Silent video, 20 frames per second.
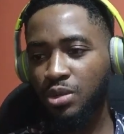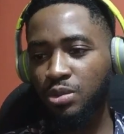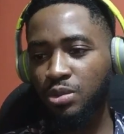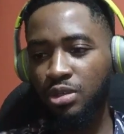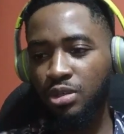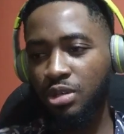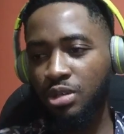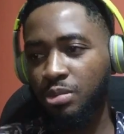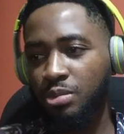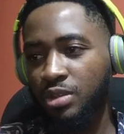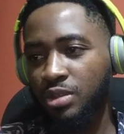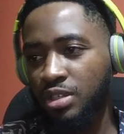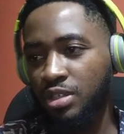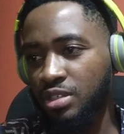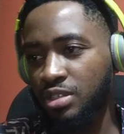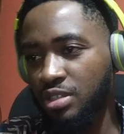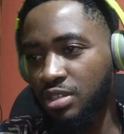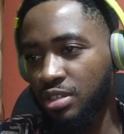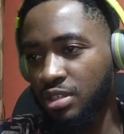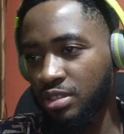Hold up, what did
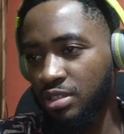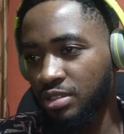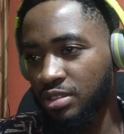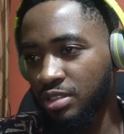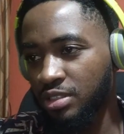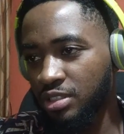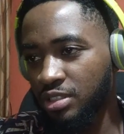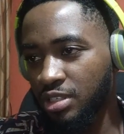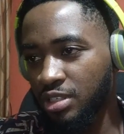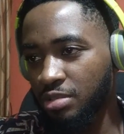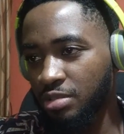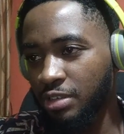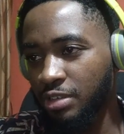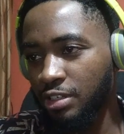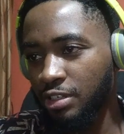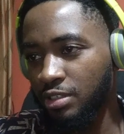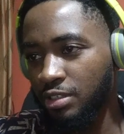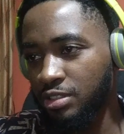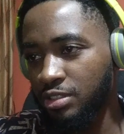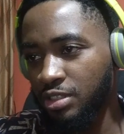he say? Let's take it
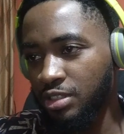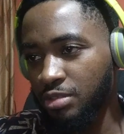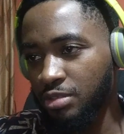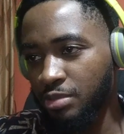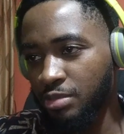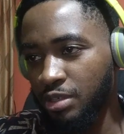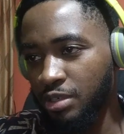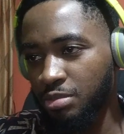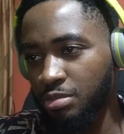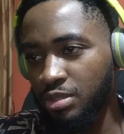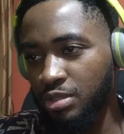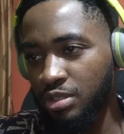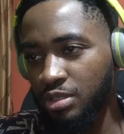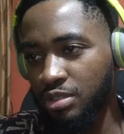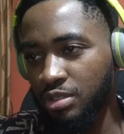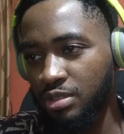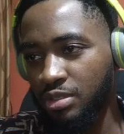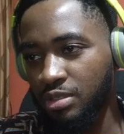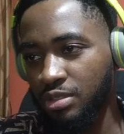back a minute.